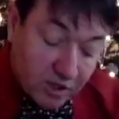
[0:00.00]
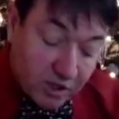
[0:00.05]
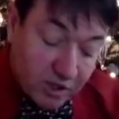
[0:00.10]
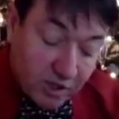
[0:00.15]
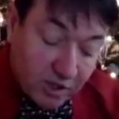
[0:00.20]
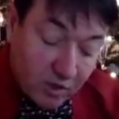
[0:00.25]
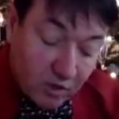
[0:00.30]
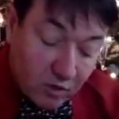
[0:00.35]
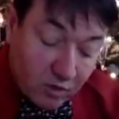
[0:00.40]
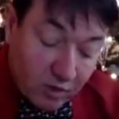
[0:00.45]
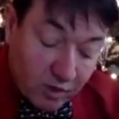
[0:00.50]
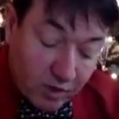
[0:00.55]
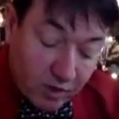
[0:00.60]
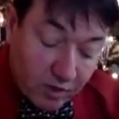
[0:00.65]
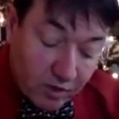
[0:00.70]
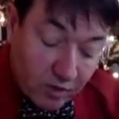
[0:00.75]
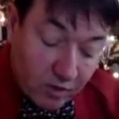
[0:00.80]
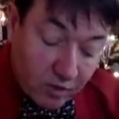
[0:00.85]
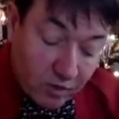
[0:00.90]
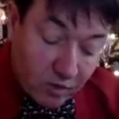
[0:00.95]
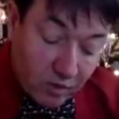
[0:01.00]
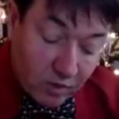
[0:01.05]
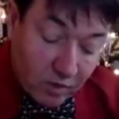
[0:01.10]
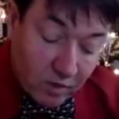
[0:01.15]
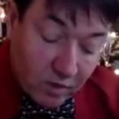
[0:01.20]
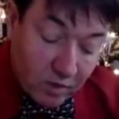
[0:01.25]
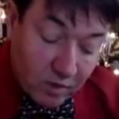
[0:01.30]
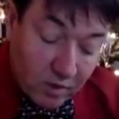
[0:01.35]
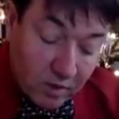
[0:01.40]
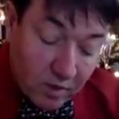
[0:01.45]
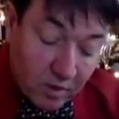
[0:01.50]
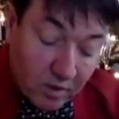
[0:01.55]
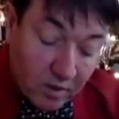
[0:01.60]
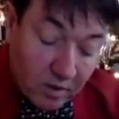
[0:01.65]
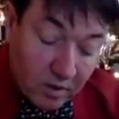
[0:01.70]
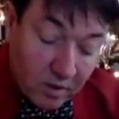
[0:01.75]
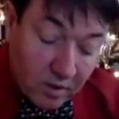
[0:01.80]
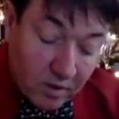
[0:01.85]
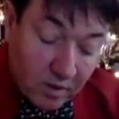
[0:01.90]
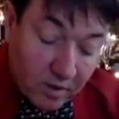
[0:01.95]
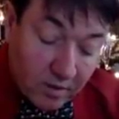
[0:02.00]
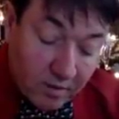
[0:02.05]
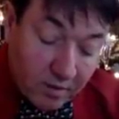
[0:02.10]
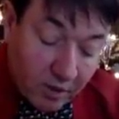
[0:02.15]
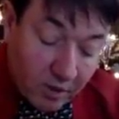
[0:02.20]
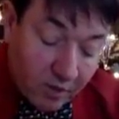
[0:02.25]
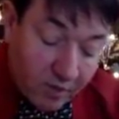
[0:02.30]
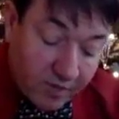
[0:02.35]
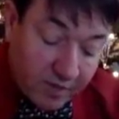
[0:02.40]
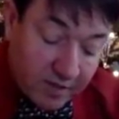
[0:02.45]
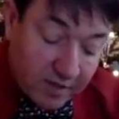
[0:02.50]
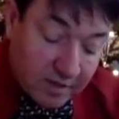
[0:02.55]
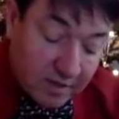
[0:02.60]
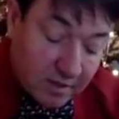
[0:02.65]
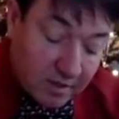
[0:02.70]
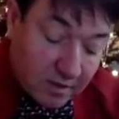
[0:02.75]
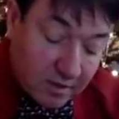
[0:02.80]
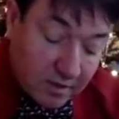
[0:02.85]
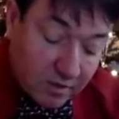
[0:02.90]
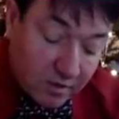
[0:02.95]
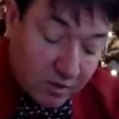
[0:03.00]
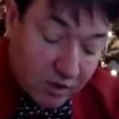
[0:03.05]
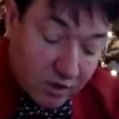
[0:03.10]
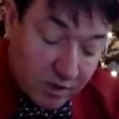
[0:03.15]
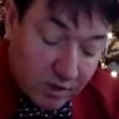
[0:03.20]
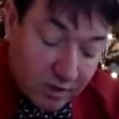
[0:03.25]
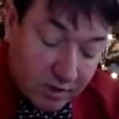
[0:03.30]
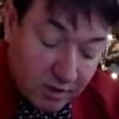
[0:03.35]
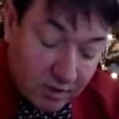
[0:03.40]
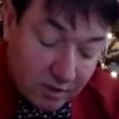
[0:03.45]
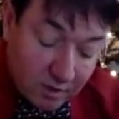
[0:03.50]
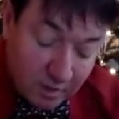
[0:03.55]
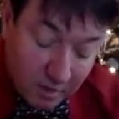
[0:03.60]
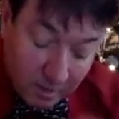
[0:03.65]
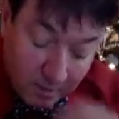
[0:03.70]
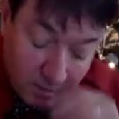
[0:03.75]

show you the perfect solution